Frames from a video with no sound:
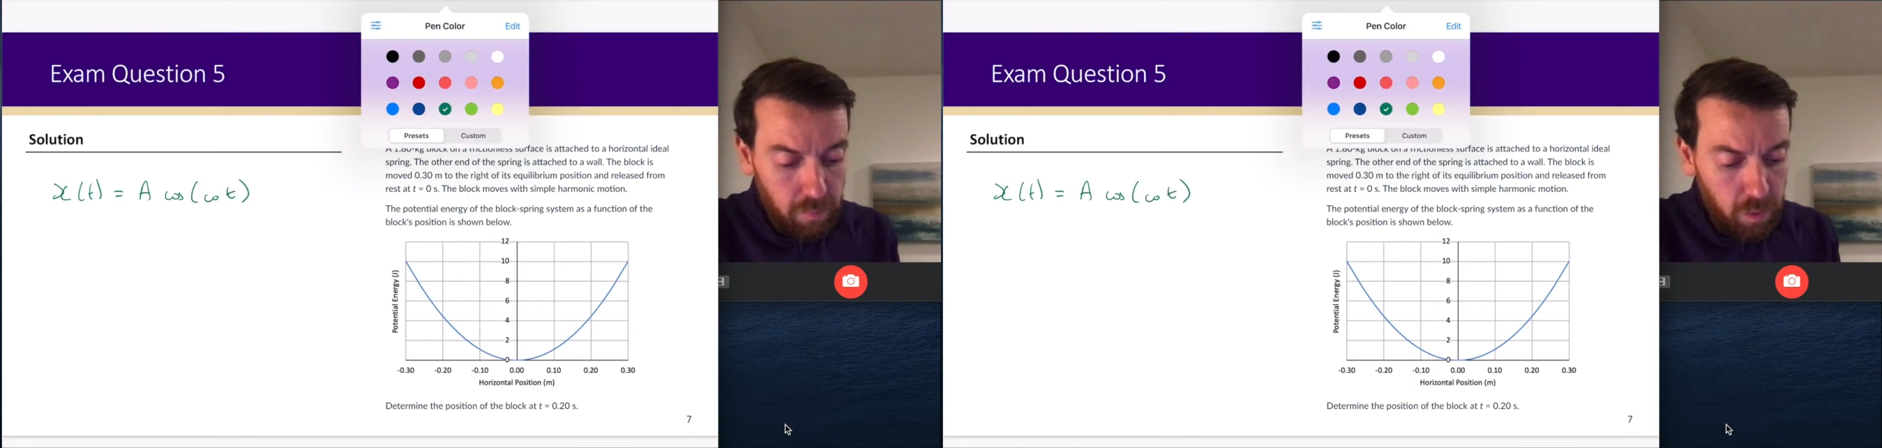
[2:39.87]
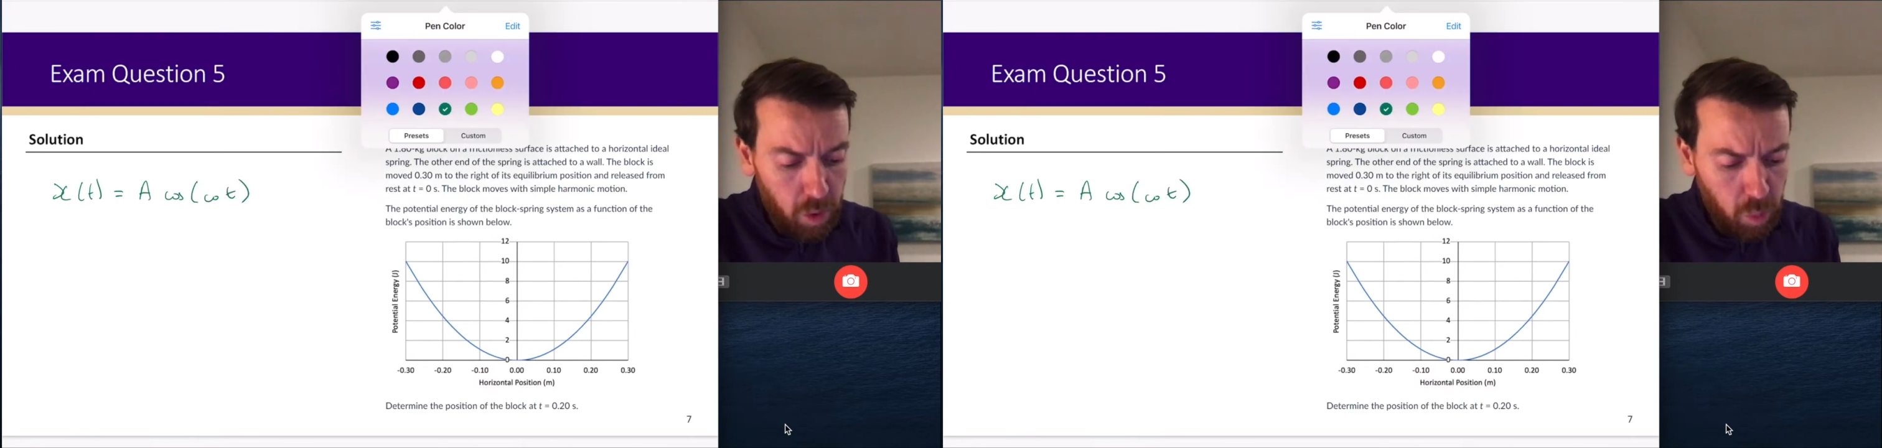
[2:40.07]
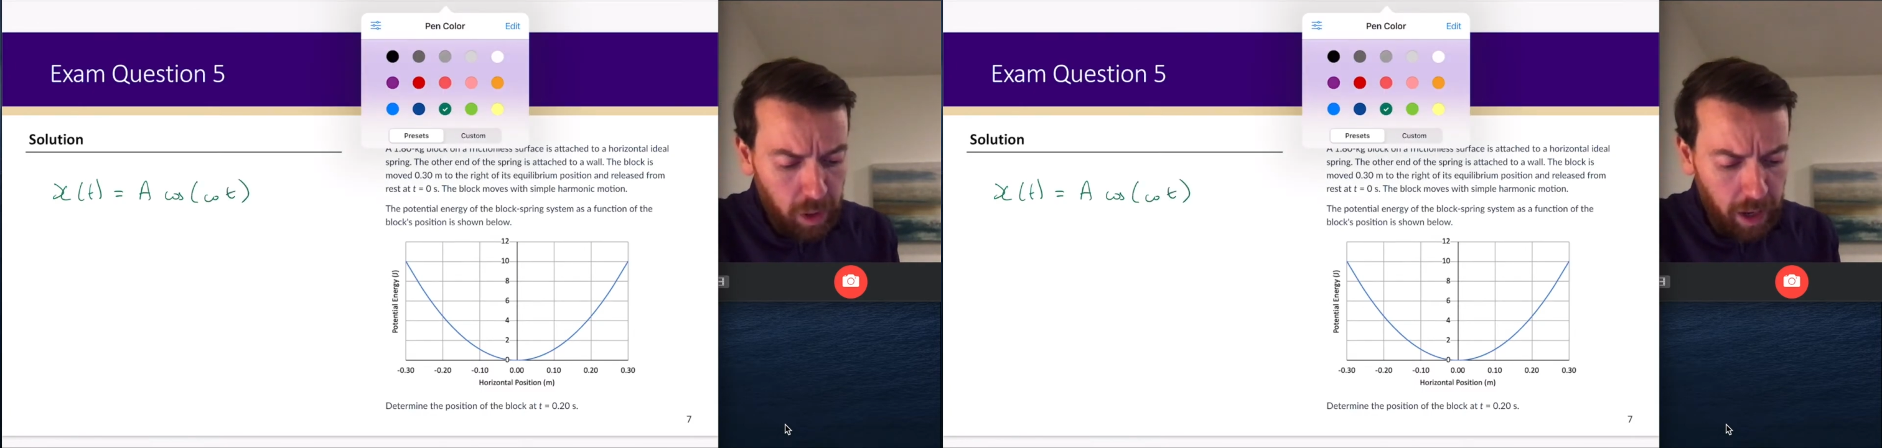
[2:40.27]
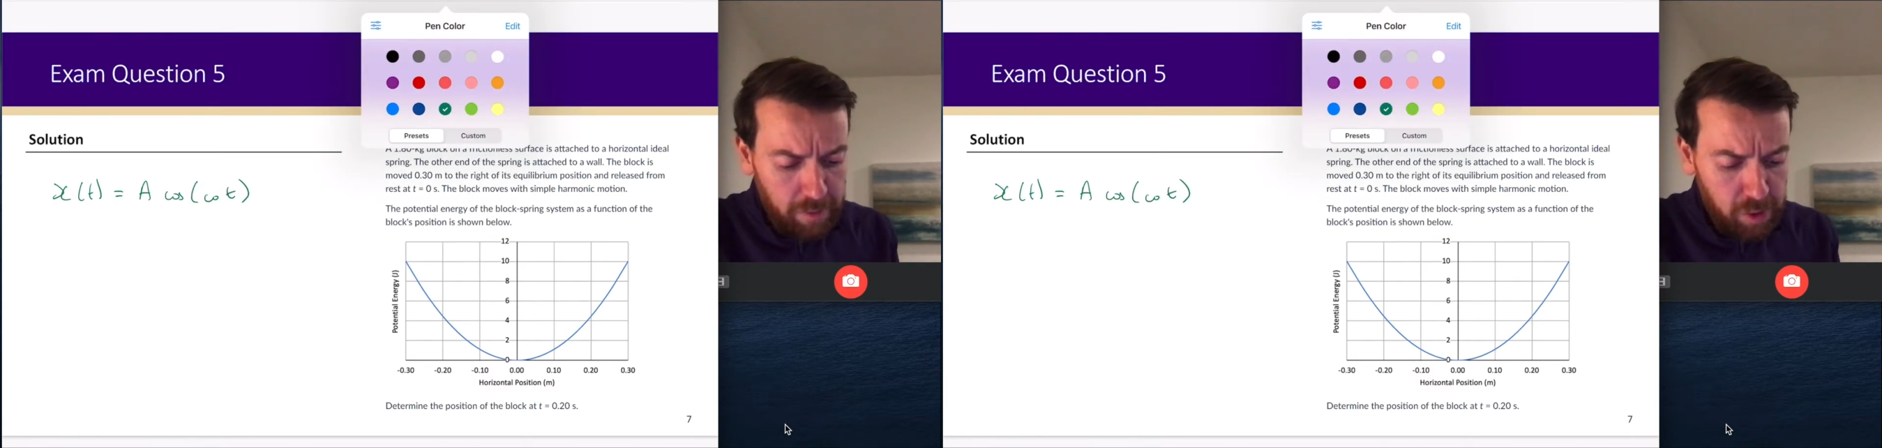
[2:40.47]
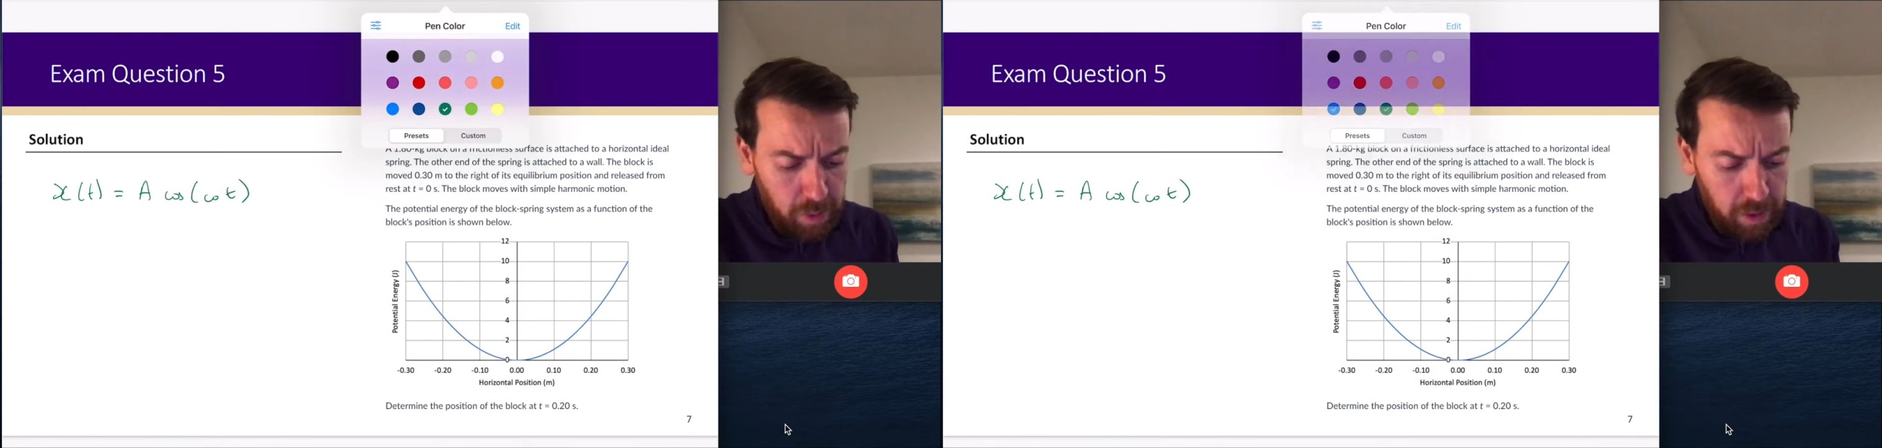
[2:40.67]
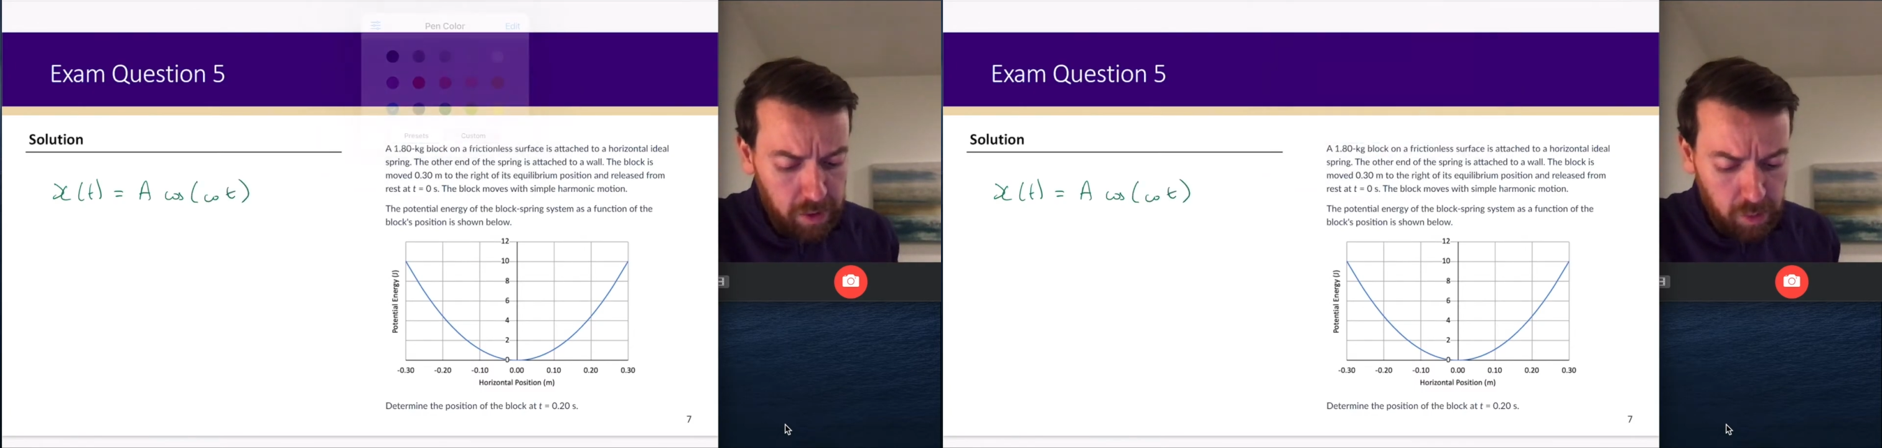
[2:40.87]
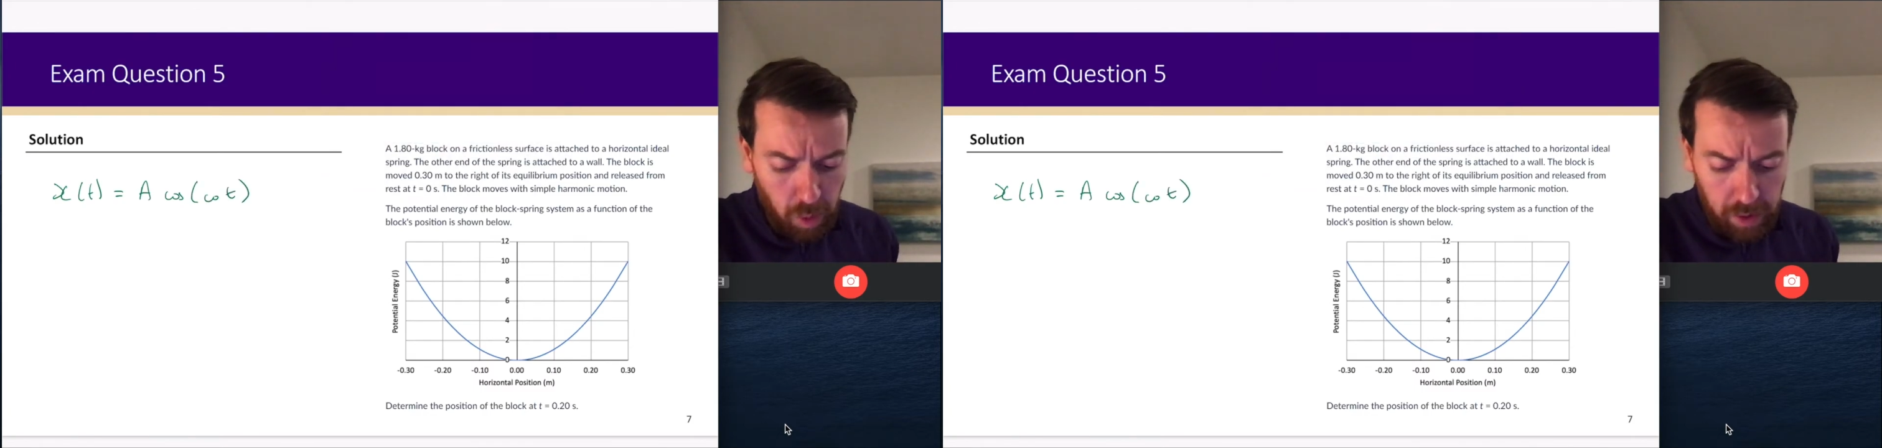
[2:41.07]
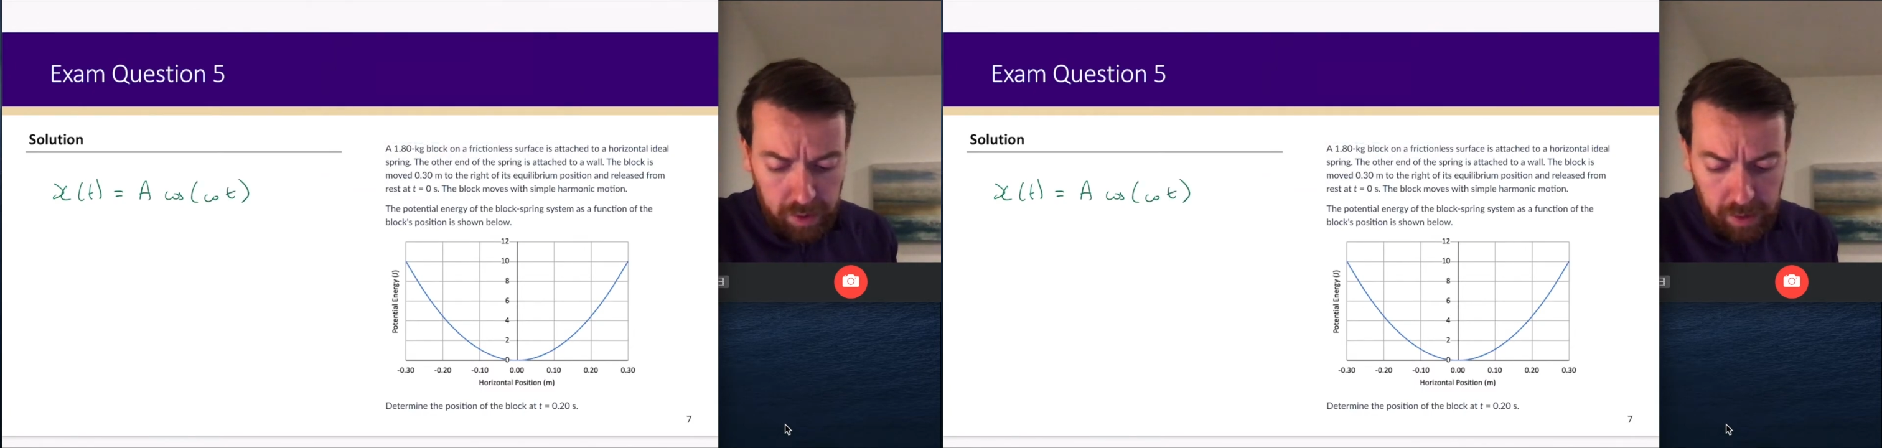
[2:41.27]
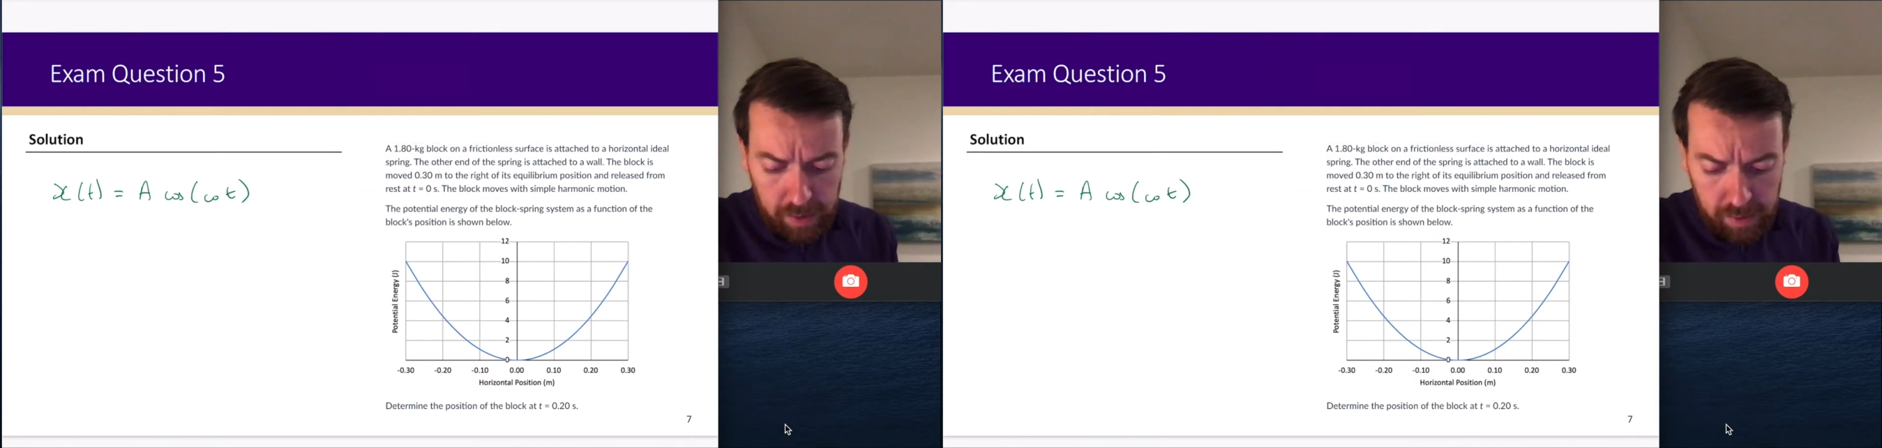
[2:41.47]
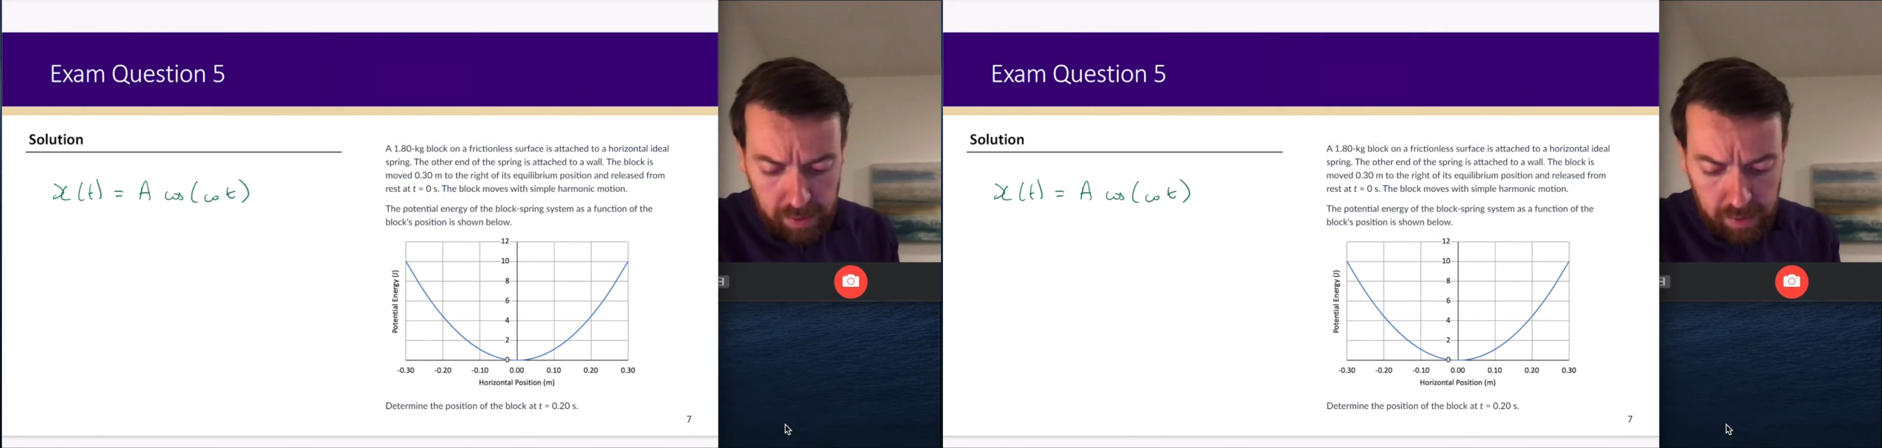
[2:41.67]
We have some of these quantities,